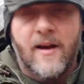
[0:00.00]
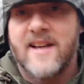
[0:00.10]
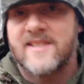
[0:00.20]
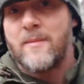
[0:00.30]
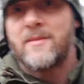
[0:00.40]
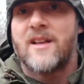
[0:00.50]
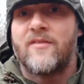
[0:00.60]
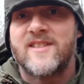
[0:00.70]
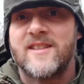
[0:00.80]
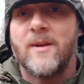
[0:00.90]
I set myself
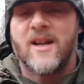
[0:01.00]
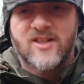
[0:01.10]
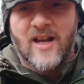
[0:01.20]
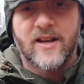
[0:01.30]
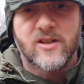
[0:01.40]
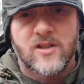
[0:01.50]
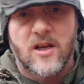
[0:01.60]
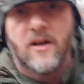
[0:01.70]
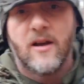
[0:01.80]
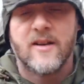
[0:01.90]
a similar challenge,
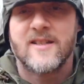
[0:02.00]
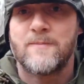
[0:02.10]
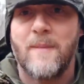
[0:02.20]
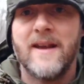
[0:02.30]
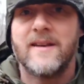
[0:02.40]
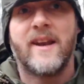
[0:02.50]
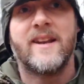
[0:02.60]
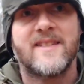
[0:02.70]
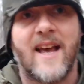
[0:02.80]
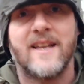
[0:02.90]
spend an
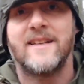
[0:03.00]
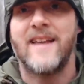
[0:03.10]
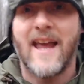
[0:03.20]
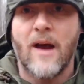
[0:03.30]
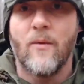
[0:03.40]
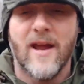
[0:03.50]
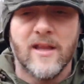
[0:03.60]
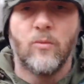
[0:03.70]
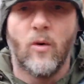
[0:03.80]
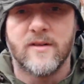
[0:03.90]
entire day out in
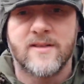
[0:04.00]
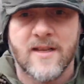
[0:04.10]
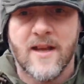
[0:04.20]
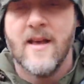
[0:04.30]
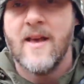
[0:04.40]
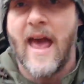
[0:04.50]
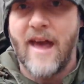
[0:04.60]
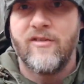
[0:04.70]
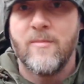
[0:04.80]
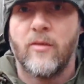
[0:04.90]
the woods
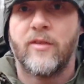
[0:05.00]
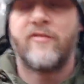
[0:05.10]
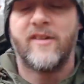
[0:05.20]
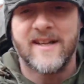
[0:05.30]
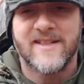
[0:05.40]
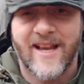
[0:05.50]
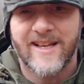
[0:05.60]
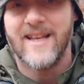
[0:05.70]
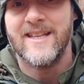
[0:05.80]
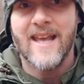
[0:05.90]
every month for an entire
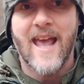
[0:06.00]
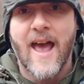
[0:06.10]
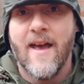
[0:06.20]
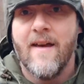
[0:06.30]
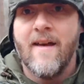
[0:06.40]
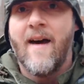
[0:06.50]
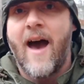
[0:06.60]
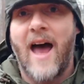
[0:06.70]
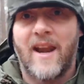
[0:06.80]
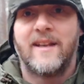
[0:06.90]
year,
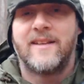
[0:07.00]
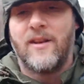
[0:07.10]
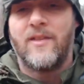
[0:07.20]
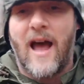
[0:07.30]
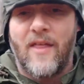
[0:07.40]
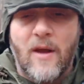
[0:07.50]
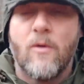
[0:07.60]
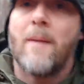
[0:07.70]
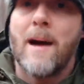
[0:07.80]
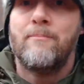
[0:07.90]
and I did that. They
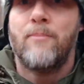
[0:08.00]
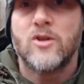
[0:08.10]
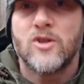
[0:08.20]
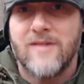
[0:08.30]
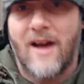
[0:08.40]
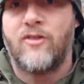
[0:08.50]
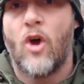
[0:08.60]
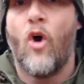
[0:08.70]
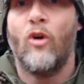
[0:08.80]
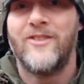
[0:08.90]
were my bushcraft
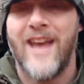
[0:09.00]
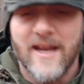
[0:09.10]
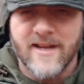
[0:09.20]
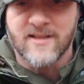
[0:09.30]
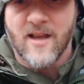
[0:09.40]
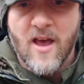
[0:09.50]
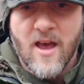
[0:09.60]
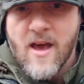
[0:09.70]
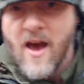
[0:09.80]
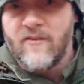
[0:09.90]
all-dayers
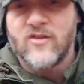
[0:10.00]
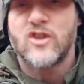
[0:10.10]
of